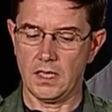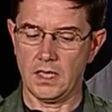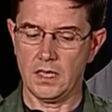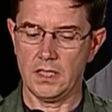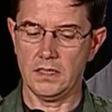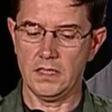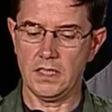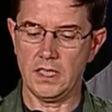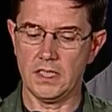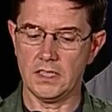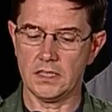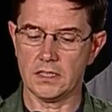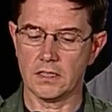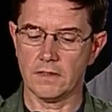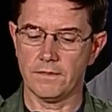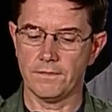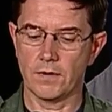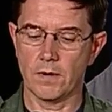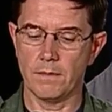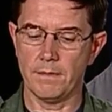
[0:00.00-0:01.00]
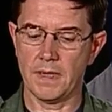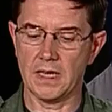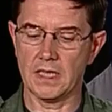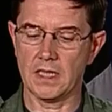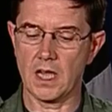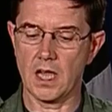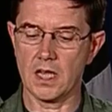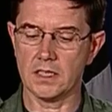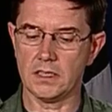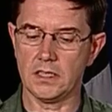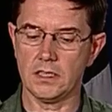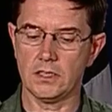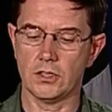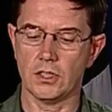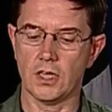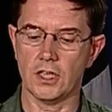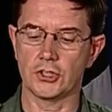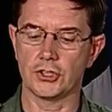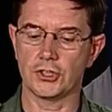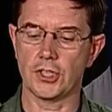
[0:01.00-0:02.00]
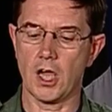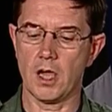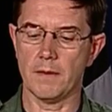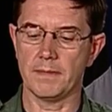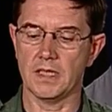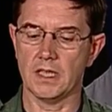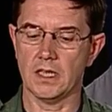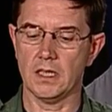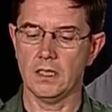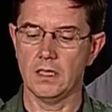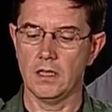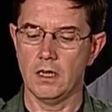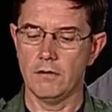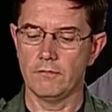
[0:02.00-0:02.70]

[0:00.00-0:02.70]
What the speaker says: In the east, from Benghazi to Ashdabia,